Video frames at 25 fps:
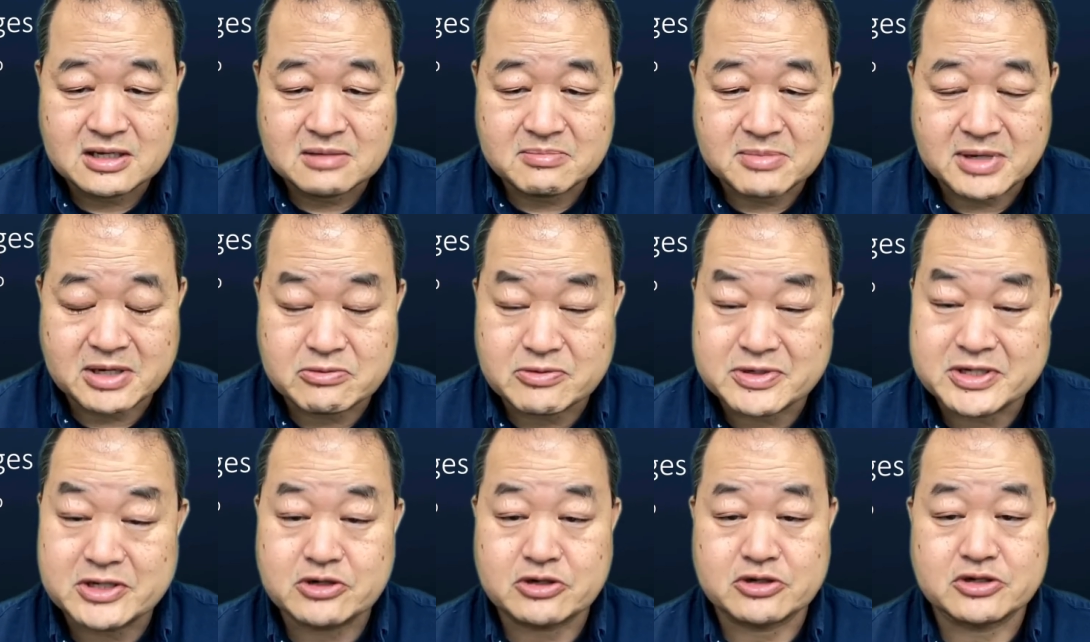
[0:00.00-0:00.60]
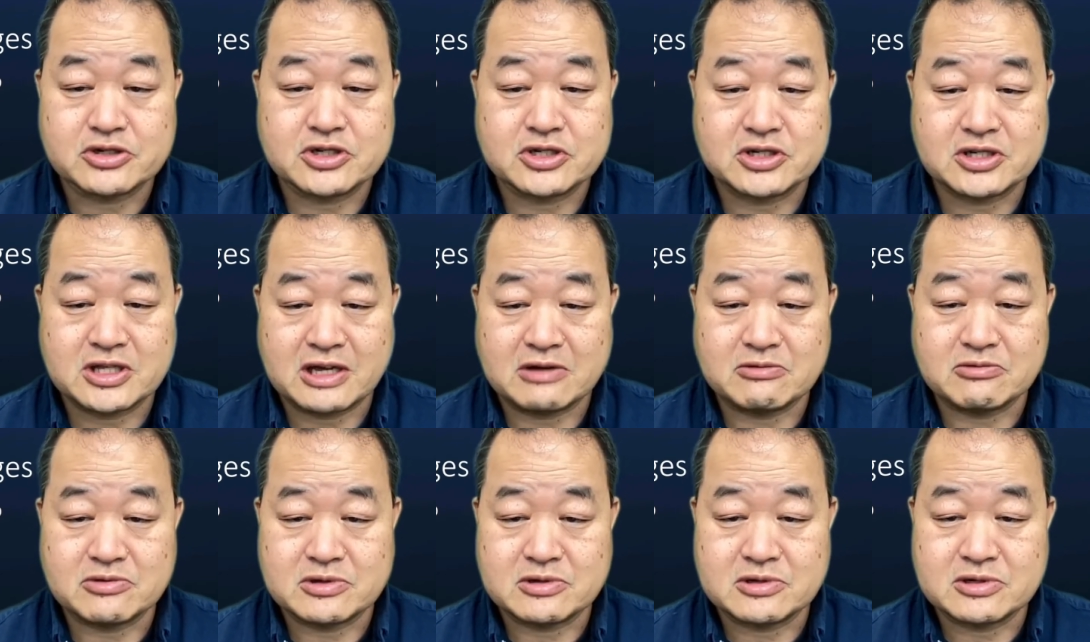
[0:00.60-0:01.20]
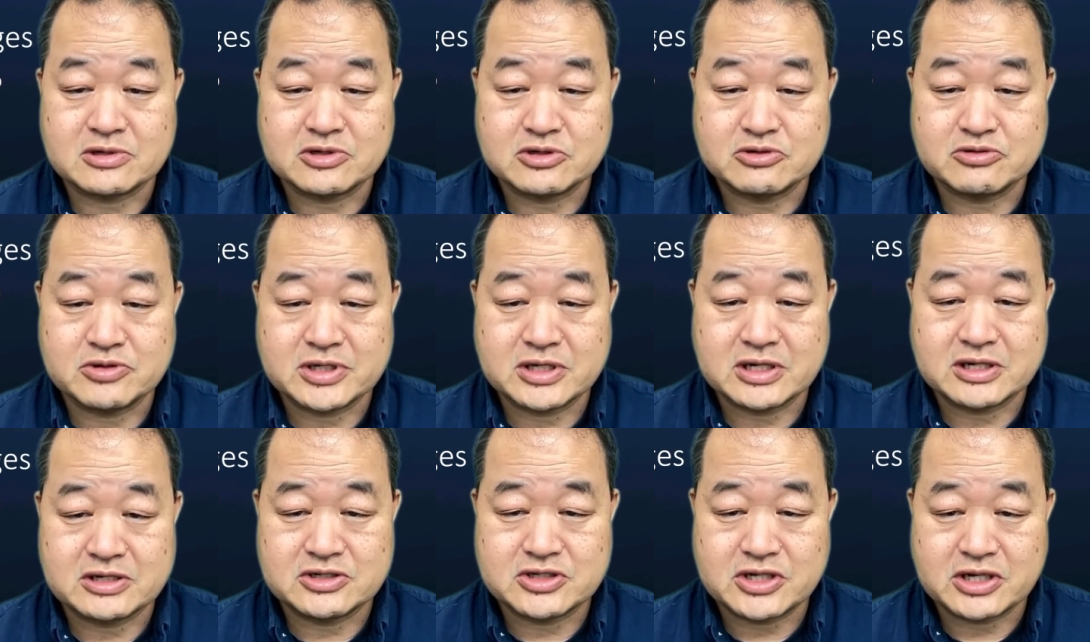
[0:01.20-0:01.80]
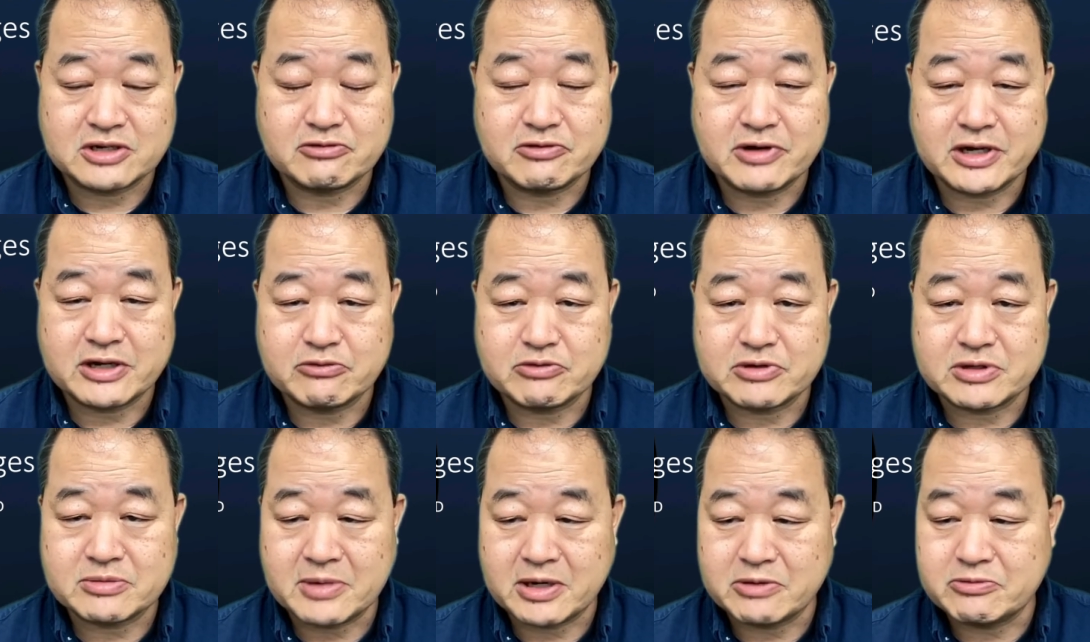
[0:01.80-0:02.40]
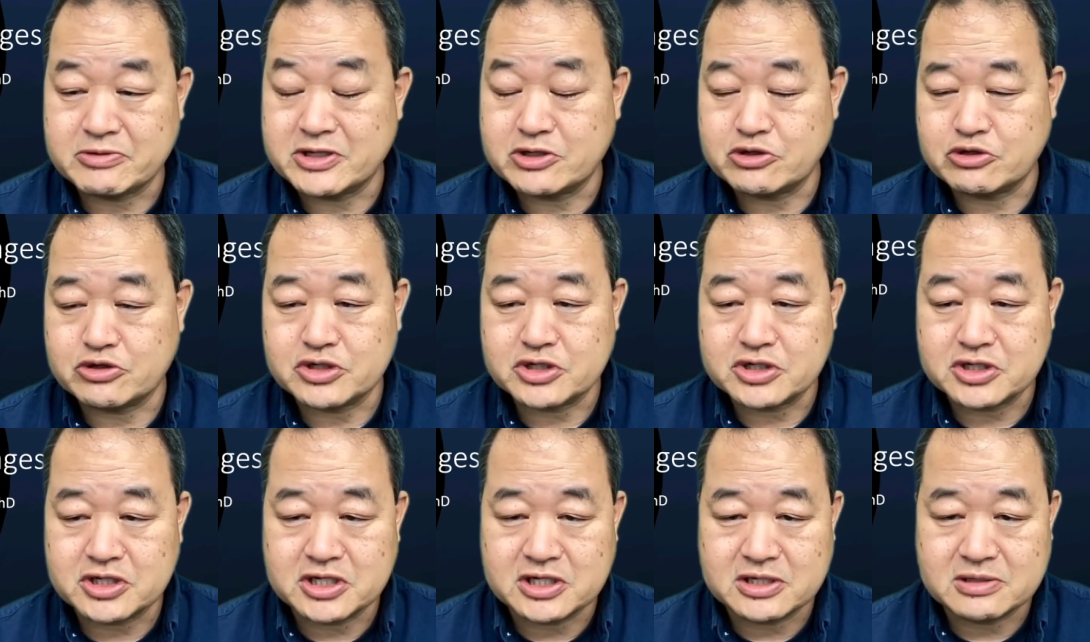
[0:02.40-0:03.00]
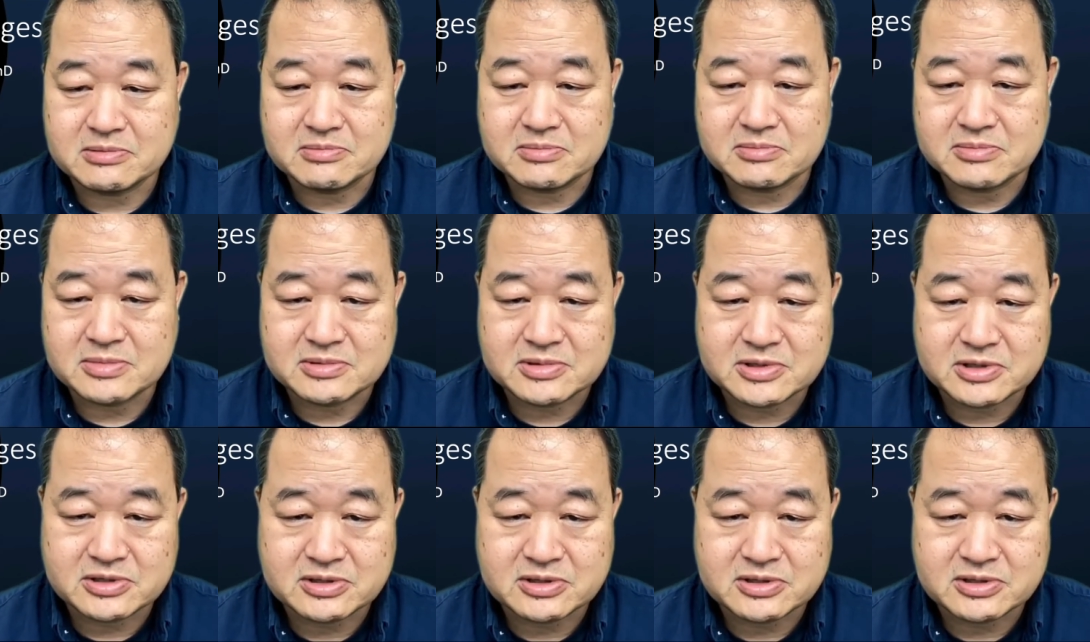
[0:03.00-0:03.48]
research that we were doing and generating with my research team